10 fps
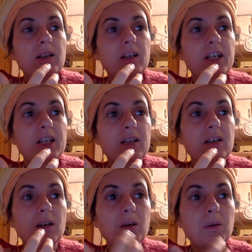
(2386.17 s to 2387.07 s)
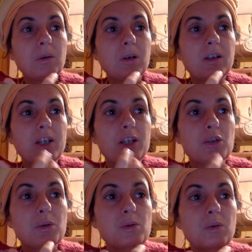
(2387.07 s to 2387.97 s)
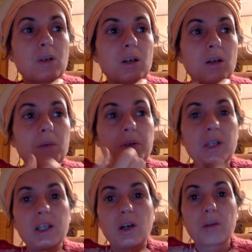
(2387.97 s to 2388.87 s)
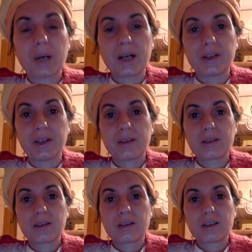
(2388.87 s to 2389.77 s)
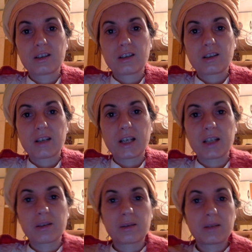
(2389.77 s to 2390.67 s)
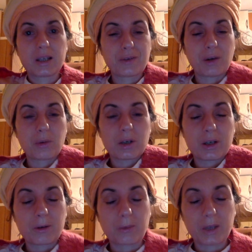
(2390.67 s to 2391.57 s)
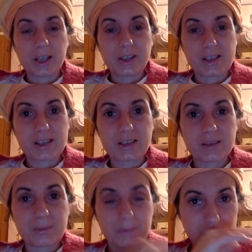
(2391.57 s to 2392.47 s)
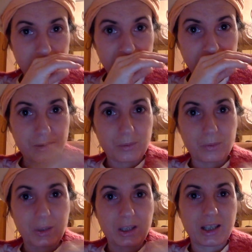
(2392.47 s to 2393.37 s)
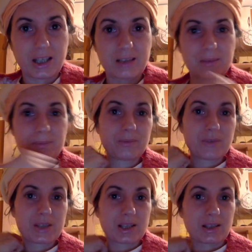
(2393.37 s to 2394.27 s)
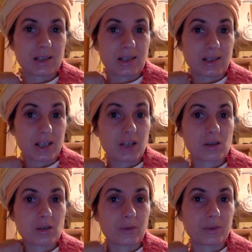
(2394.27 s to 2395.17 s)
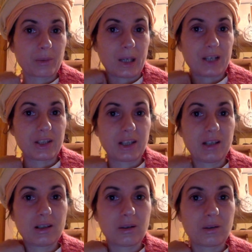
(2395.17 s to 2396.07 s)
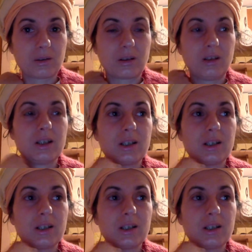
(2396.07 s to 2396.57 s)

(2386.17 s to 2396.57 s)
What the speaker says: can choose to go within our body. And if our awareness stays within that sensations of the body, or